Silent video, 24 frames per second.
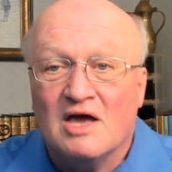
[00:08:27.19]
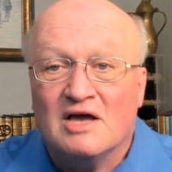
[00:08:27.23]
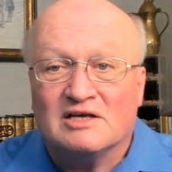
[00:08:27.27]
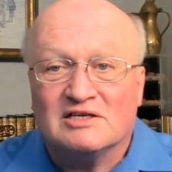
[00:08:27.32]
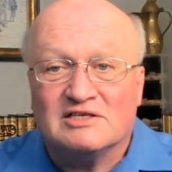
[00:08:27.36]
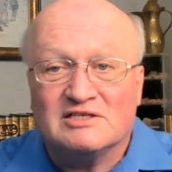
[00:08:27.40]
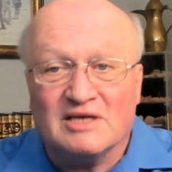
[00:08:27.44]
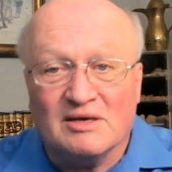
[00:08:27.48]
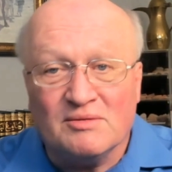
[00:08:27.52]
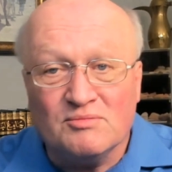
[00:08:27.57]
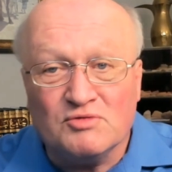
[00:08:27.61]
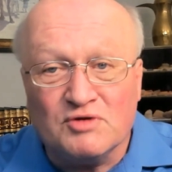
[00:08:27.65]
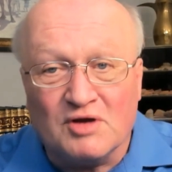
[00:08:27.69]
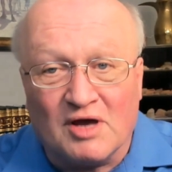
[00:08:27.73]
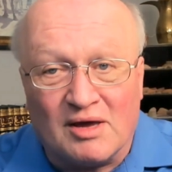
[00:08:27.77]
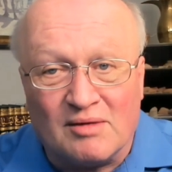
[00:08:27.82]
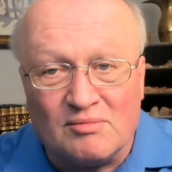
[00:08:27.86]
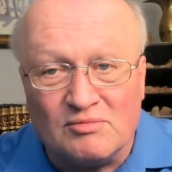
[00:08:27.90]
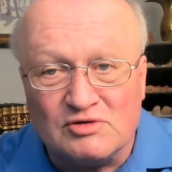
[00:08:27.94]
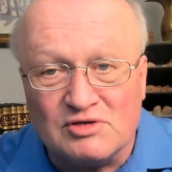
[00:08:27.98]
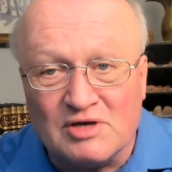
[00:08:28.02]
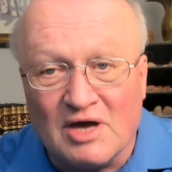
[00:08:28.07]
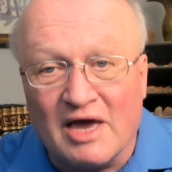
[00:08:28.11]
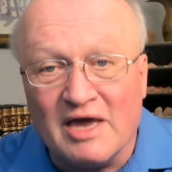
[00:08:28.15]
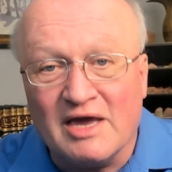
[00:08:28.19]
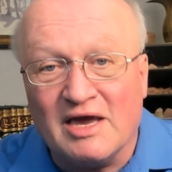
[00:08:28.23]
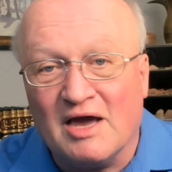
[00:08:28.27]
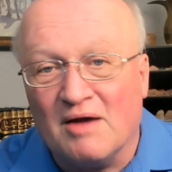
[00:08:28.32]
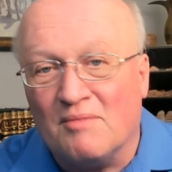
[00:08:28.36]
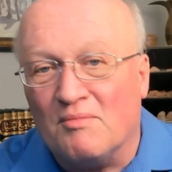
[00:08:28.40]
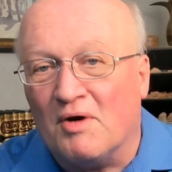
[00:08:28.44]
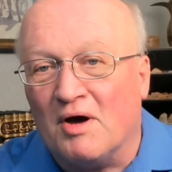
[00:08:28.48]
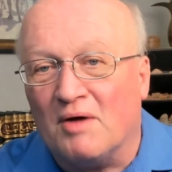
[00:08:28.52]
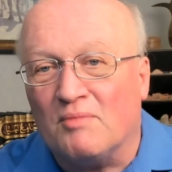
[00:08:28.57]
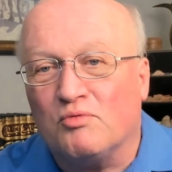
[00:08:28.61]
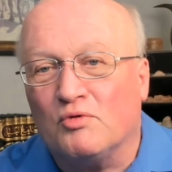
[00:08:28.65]
sometimes I
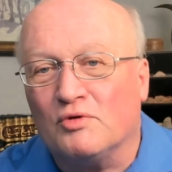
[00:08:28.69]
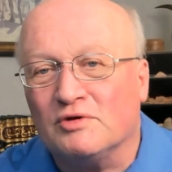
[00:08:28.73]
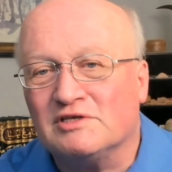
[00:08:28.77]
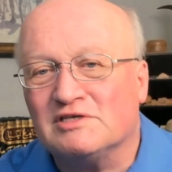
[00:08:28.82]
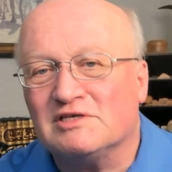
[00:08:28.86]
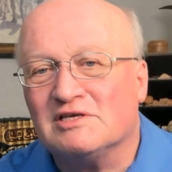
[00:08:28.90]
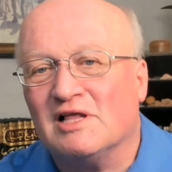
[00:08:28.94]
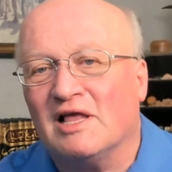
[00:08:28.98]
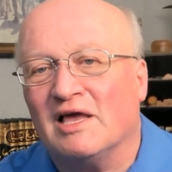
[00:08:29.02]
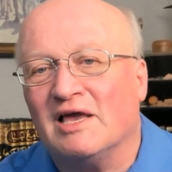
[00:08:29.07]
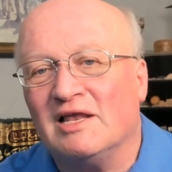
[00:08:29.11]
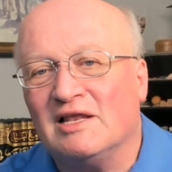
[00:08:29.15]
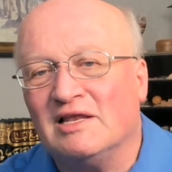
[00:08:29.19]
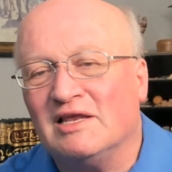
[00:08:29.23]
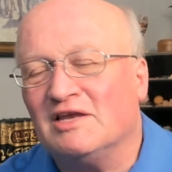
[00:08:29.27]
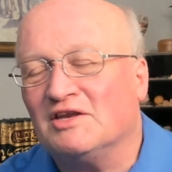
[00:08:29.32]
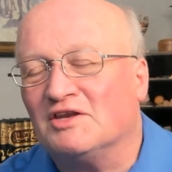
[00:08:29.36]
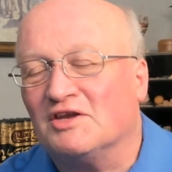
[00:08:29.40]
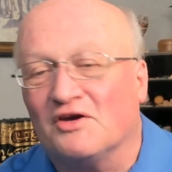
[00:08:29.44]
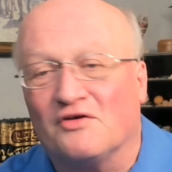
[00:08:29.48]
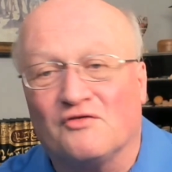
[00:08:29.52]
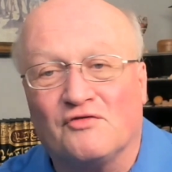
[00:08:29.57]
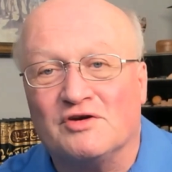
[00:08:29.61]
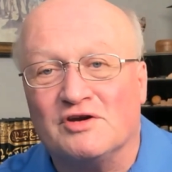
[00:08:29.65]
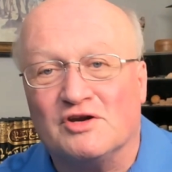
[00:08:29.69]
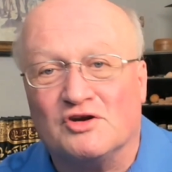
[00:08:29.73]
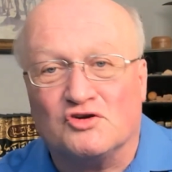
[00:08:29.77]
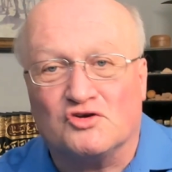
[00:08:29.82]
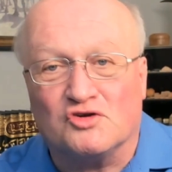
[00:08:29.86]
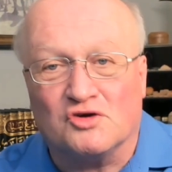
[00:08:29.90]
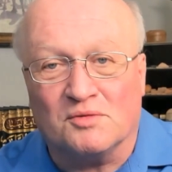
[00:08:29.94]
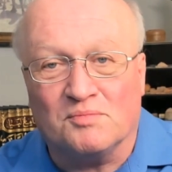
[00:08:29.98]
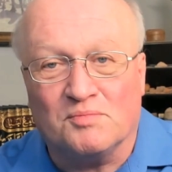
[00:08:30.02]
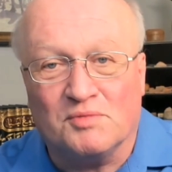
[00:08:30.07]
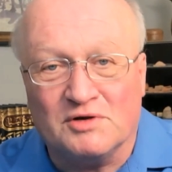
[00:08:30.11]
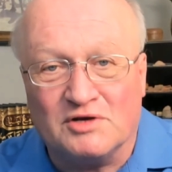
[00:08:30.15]
come up with slightly different
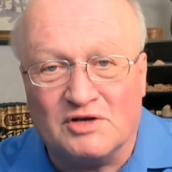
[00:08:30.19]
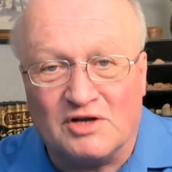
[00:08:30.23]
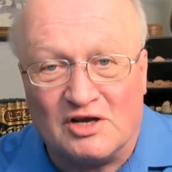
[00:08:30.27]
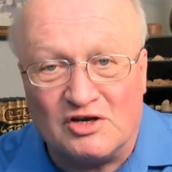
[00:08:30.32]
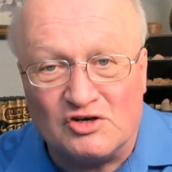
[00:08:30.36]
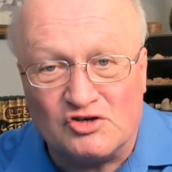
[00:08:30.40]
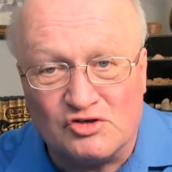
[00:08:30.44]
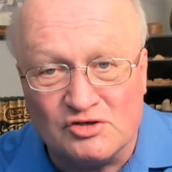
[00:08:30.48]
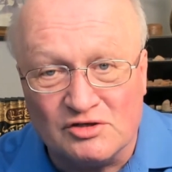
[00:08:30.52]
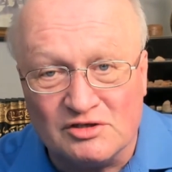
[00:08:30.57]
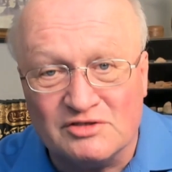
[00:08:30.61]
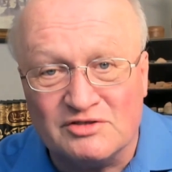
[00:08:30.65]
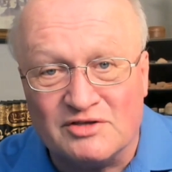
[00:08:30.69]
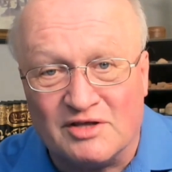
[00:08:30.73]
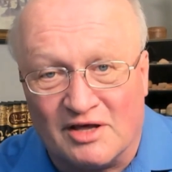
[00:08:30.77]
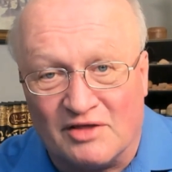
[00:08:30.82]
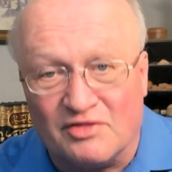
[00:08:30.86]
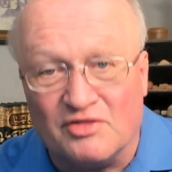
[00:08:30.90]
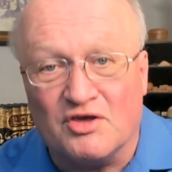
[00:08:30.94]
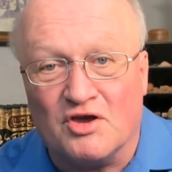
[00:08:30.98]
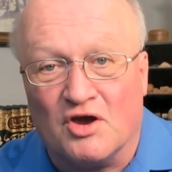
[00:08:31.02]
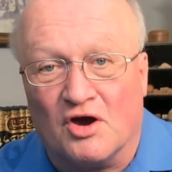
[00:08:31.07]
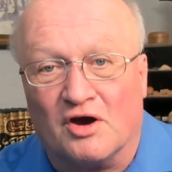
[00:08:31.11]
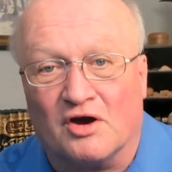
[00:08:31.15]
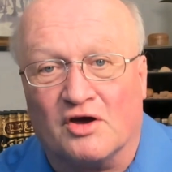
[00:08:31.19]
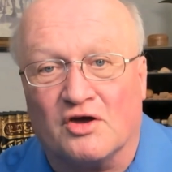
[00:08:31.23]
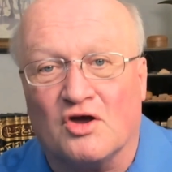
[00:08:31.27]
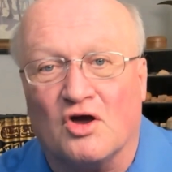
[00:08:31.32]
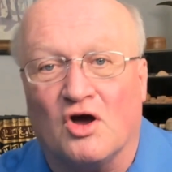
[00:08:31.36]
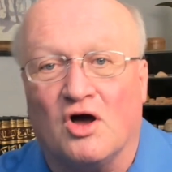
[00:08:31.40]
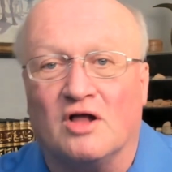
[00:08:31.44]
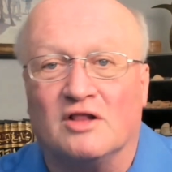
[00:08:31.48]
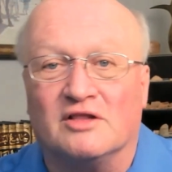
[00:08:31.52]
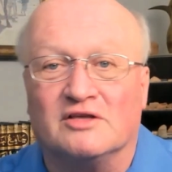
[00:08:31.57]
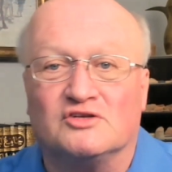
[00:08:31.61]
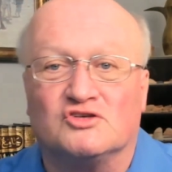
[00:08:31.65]
interpretations than the
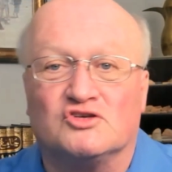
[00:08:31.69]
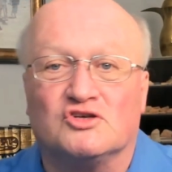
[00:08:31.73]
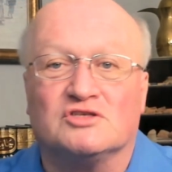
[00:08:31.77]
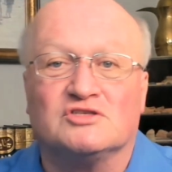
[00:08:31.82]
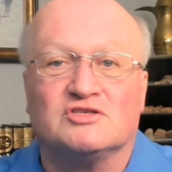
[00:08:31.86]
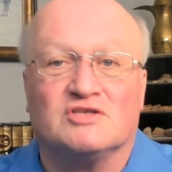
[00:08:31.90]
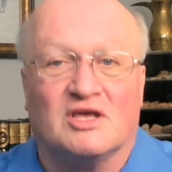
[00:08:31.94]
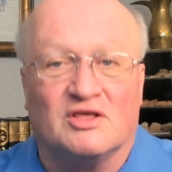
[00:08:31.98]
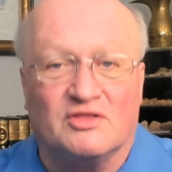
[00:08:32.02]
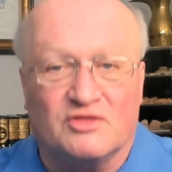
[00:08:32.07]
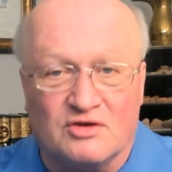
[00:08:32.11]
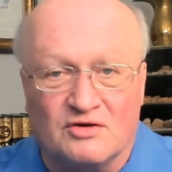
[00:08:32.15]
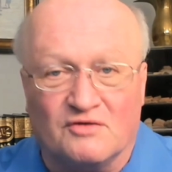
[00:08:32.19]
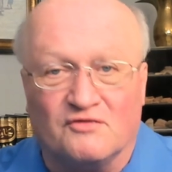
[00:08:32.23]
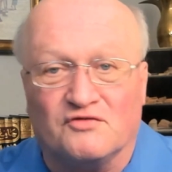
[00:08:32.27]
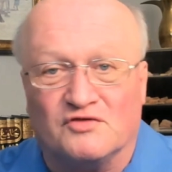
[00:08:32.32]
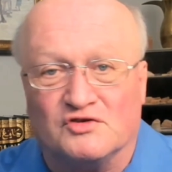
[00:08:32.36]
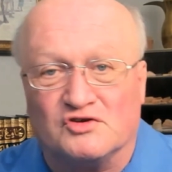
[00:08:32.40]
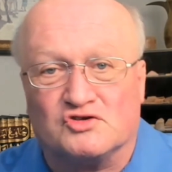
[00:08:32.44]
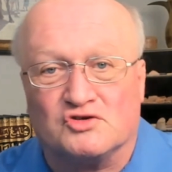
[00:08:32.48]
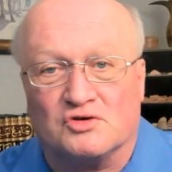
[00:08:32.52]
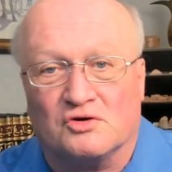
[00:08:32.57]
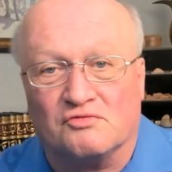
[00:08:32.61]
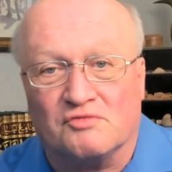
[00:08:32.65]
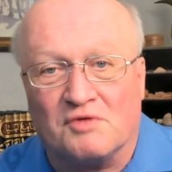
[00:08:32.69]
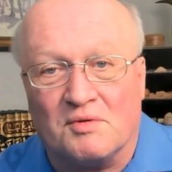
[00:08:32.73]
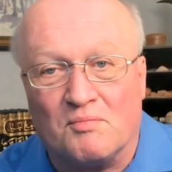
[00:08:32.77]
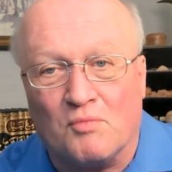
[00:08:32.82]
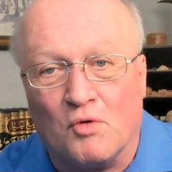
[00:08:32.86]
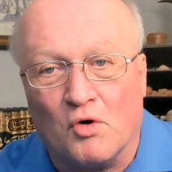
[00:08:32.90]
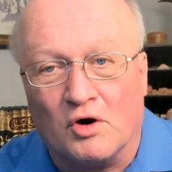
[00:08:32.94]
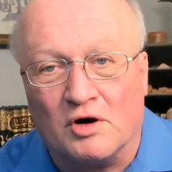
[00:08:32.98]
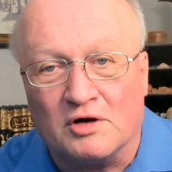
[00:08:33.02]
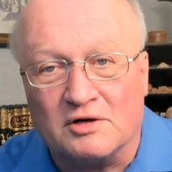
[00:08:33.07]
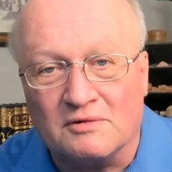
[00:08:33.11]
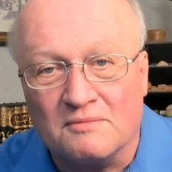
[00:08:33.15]
archaeologists and the official
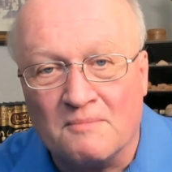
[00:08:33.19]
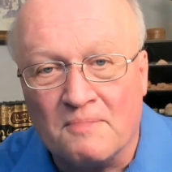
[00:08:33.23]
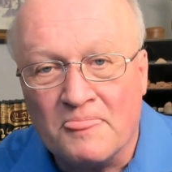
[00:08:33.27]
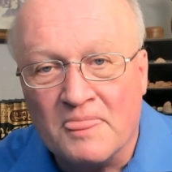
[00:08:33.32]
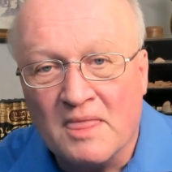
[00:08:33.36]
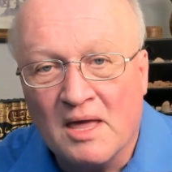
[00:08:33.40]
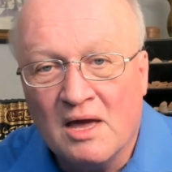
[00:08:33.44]
report.